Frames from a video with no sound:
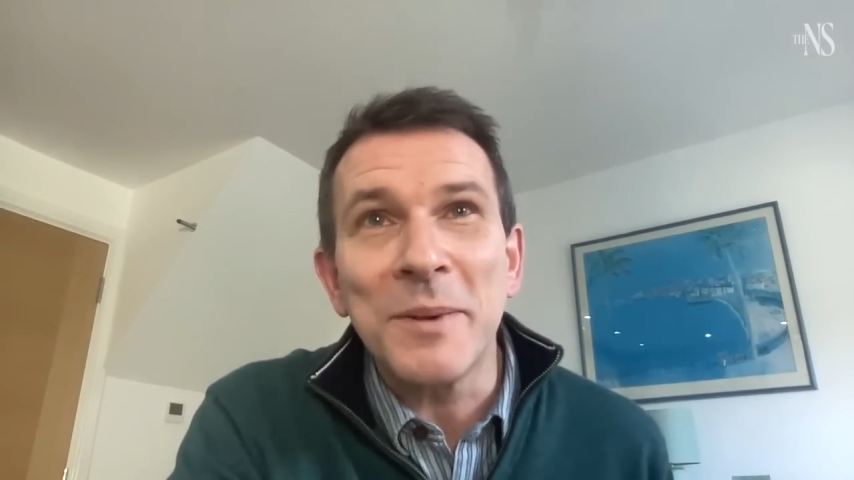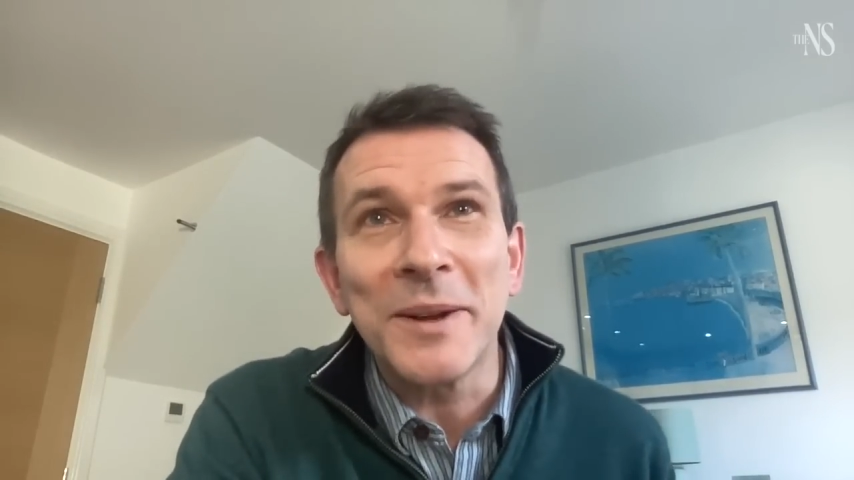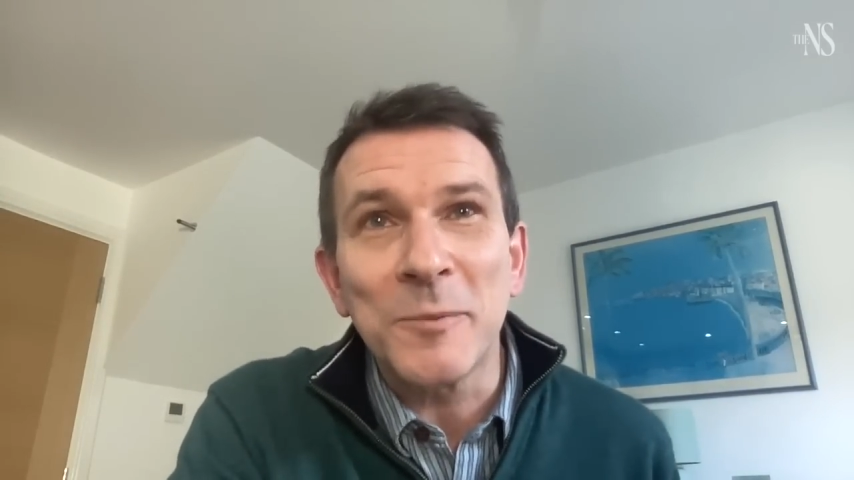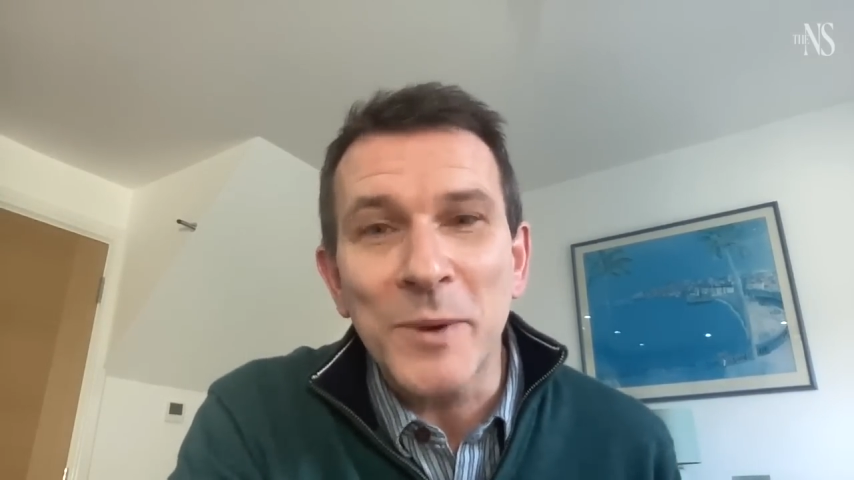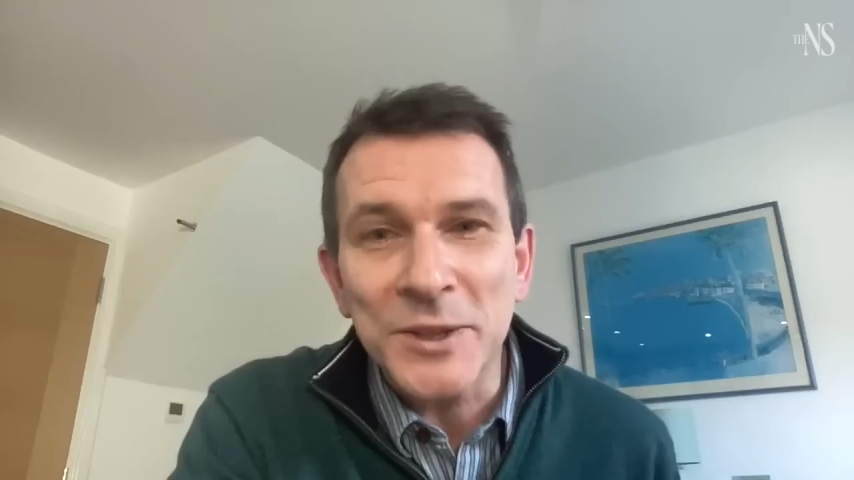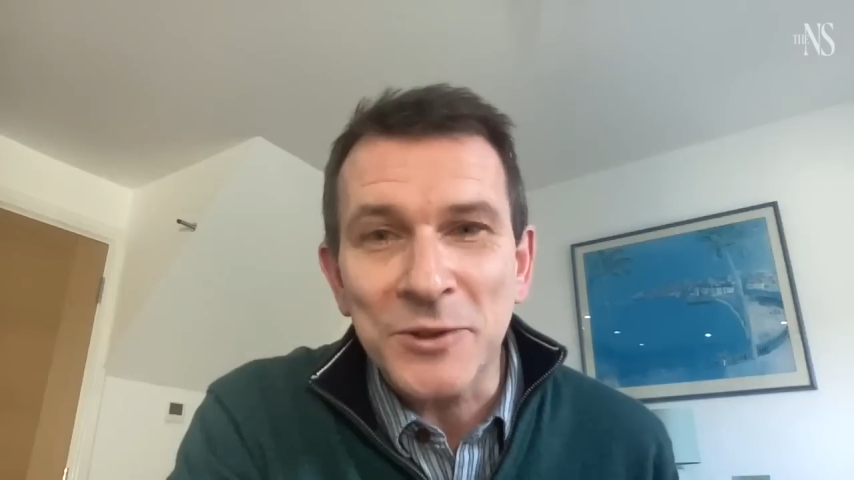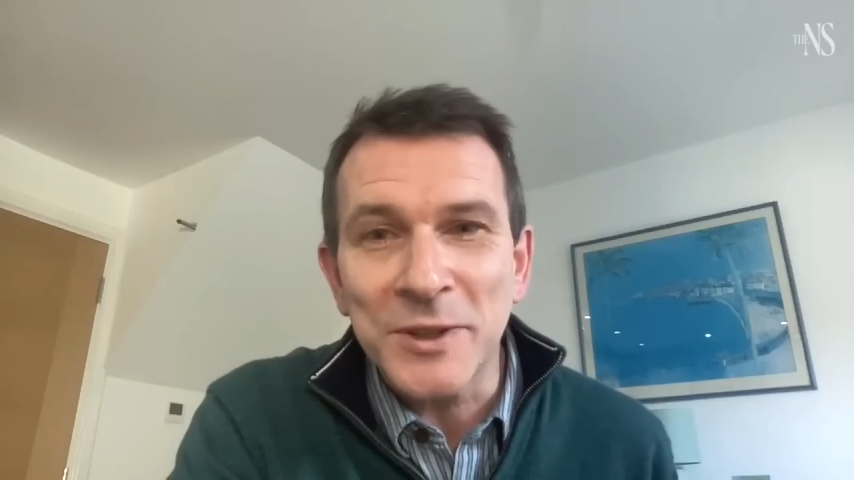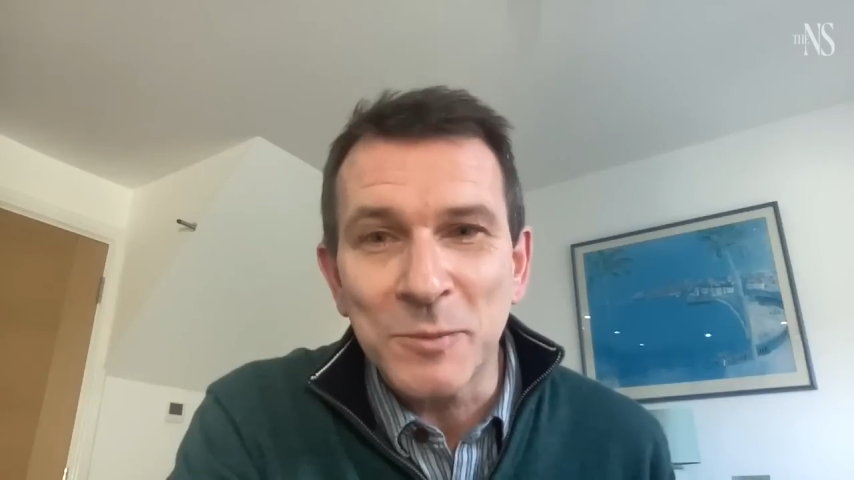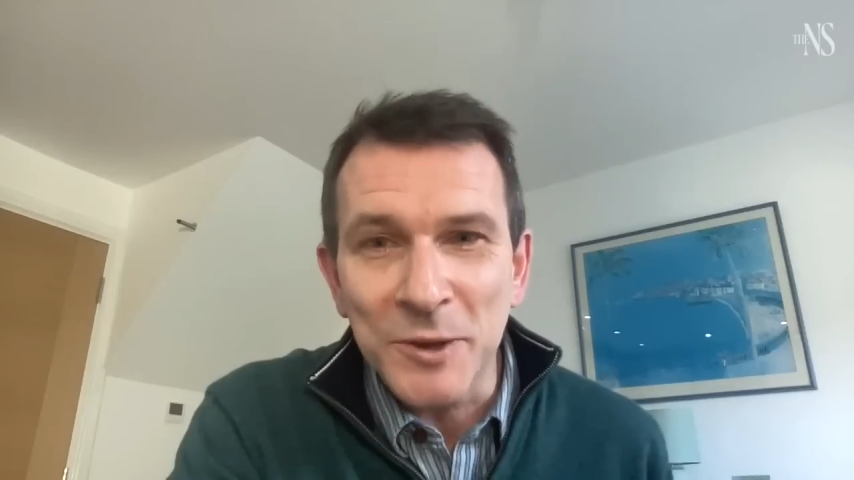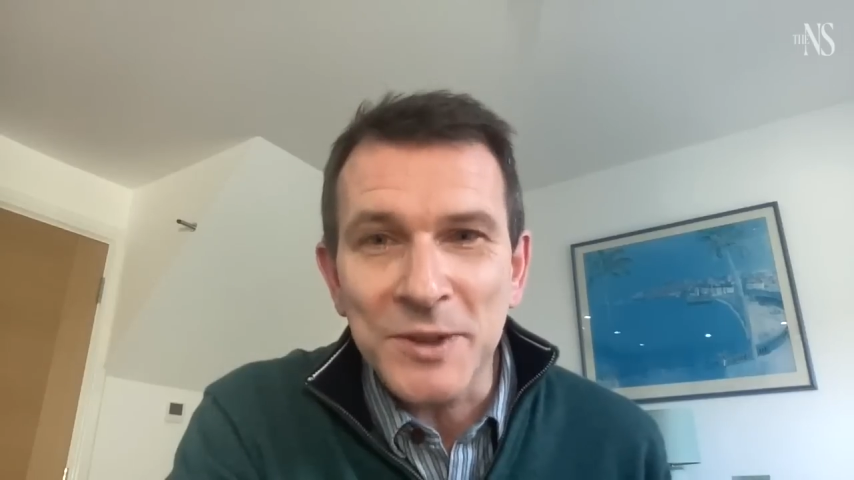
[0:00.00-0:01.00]
but if Wes
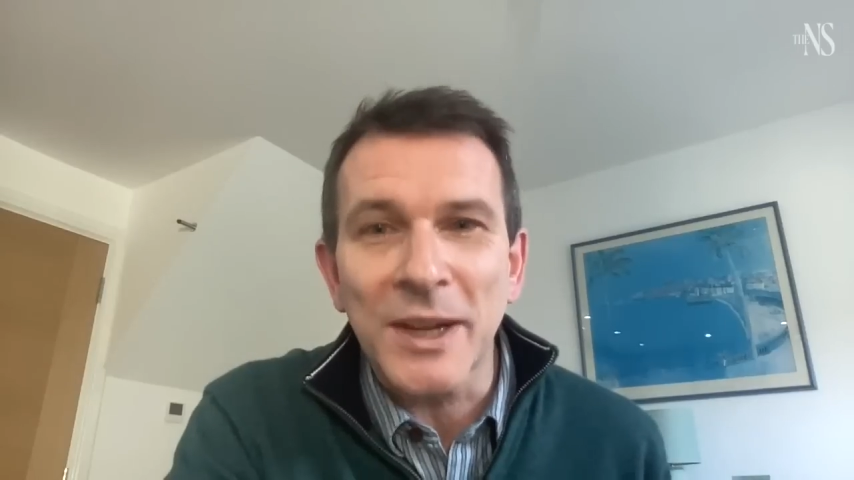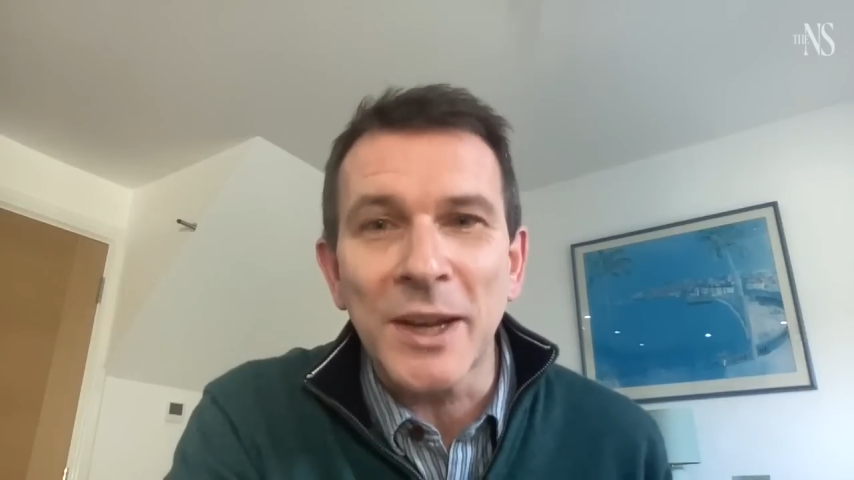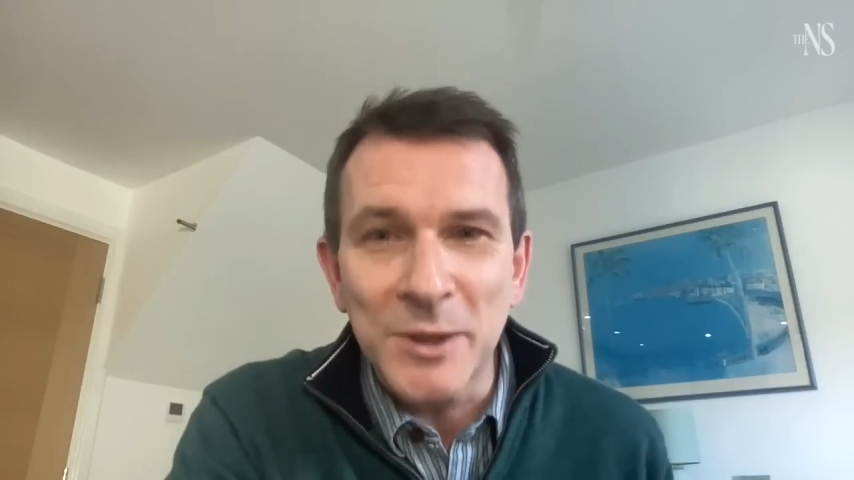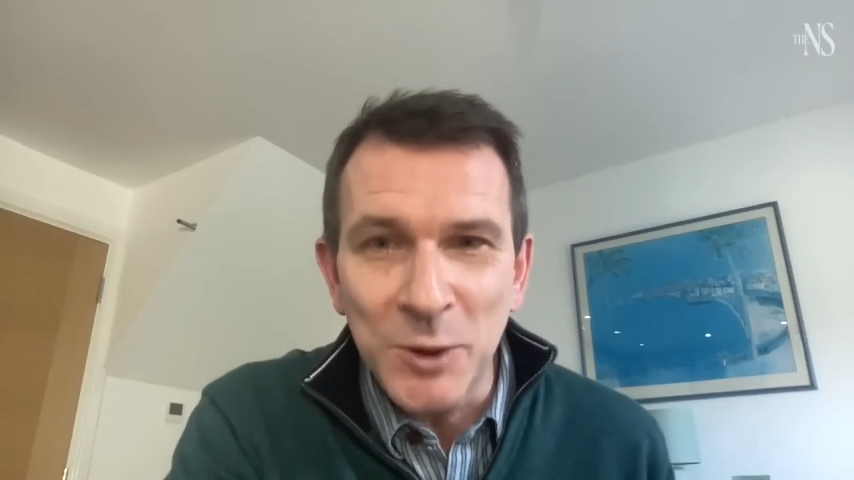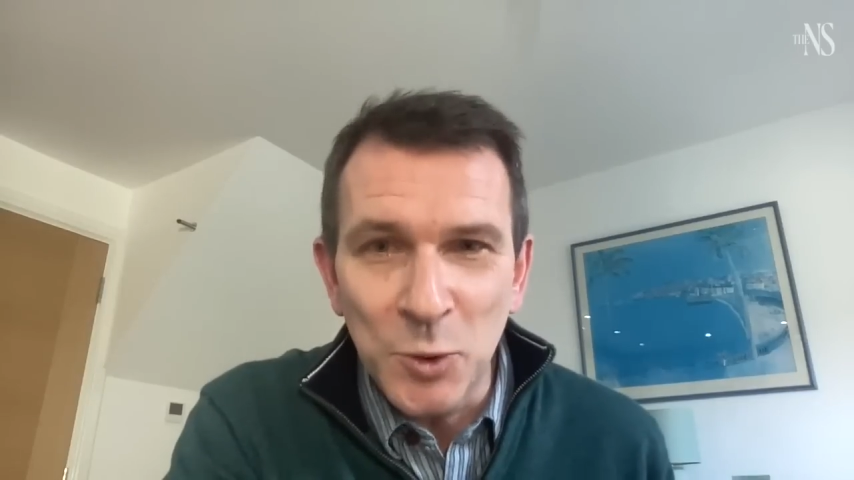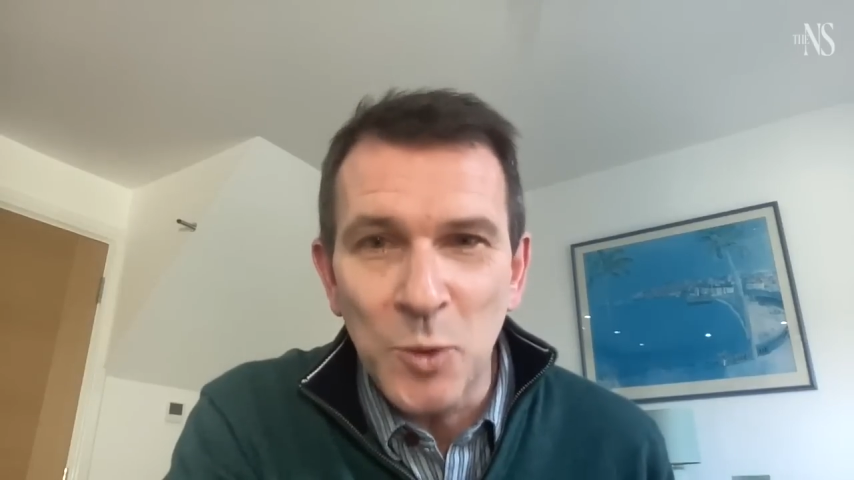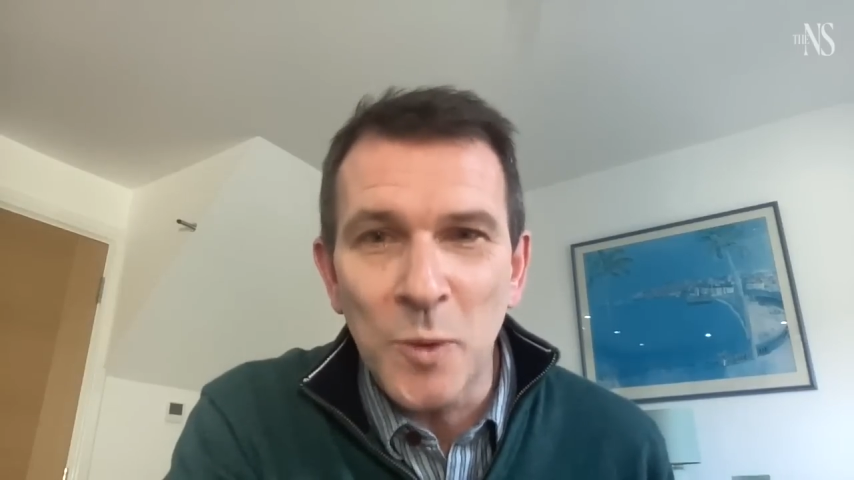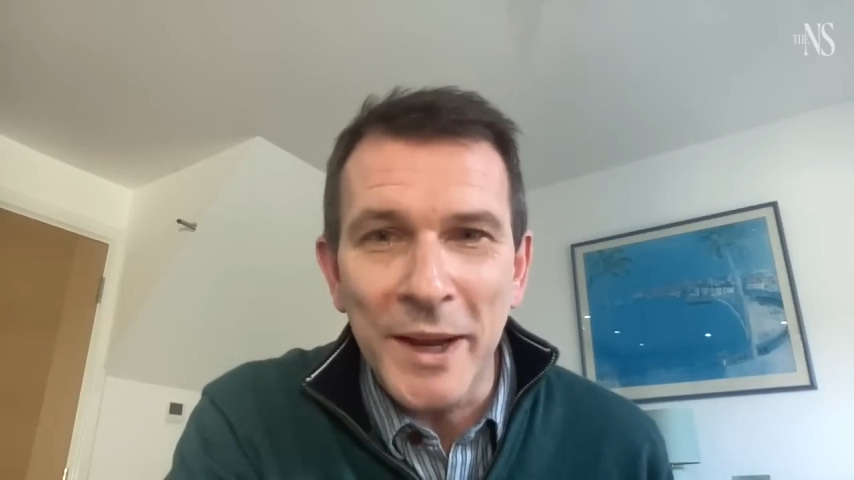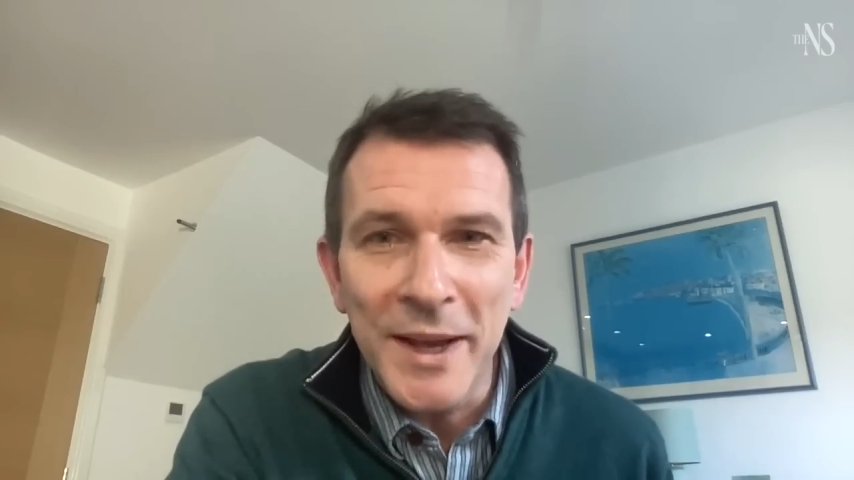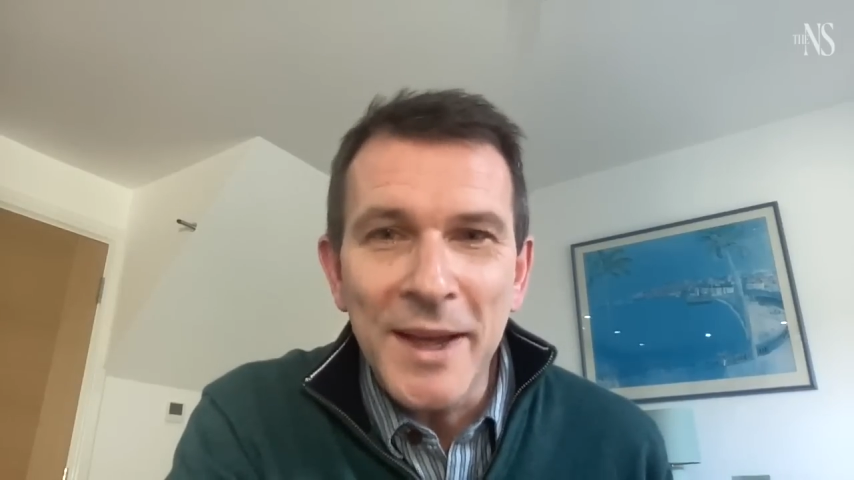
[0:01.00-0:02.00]
Streeting wants to go to
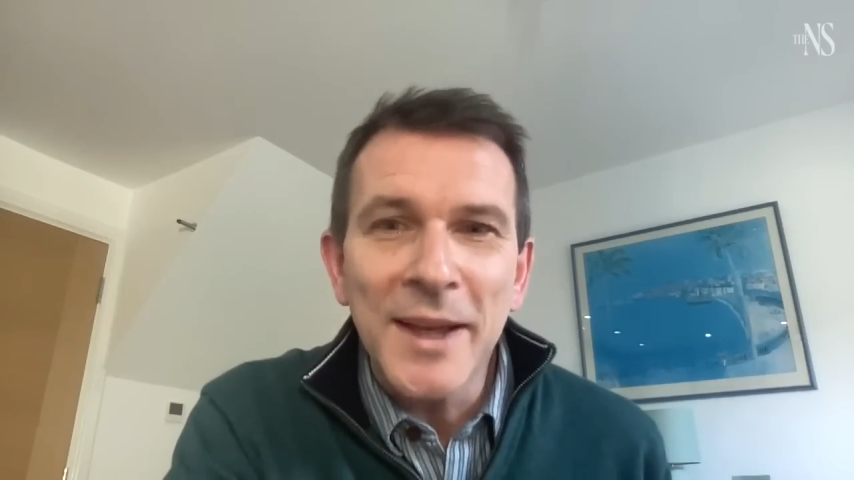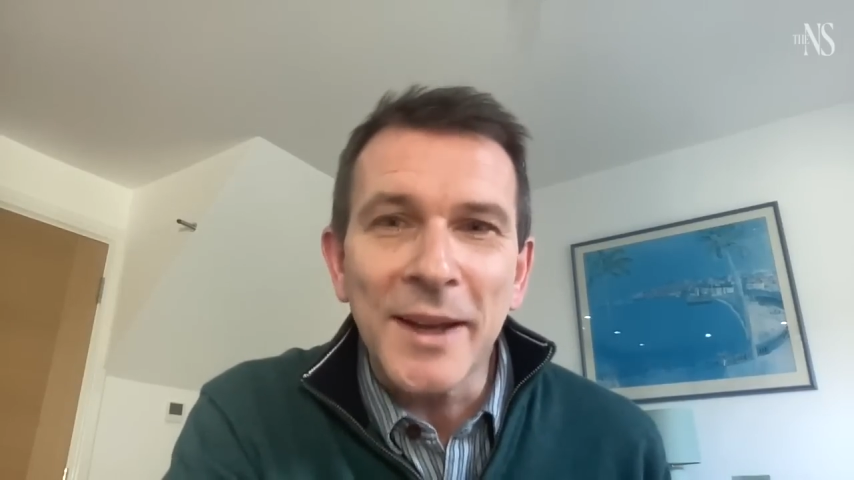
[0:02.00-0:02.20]
Norway